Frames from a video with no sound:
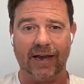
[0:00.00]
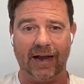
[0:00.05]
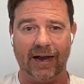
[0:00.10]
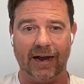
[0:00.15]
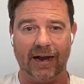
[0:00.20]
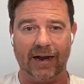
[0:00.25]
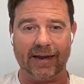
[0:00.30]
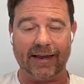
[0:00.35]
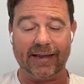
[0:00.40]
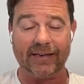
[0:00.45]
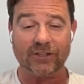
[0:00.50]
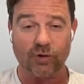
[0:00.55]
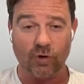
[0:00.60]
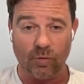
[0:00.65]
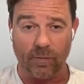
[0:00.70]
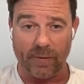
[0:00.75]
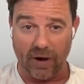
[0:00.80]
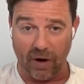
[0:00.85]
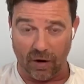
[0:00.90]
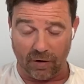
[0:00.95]
Uh, it
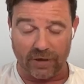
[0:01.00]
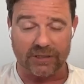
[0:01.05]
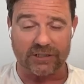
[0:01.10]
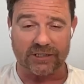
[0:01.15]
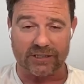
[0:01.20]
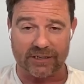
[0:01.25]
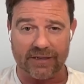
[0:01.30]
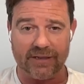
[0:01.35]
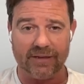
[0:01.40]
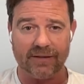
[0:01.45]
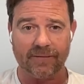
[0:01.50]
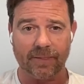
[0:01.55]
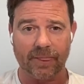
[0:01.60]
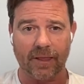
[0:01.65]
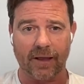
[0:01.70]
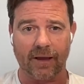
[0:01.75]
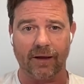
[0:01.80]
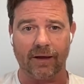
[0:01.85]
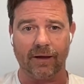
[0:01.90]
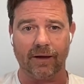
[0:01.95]
taught me honesty.
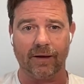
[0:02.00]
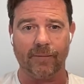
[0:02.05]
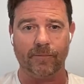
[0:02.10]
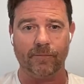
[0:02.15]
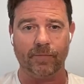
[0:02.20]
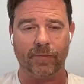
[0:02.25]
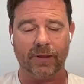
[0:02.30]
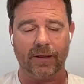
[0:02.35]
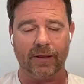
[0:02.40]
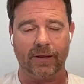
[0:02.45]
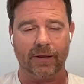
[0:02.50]
Um,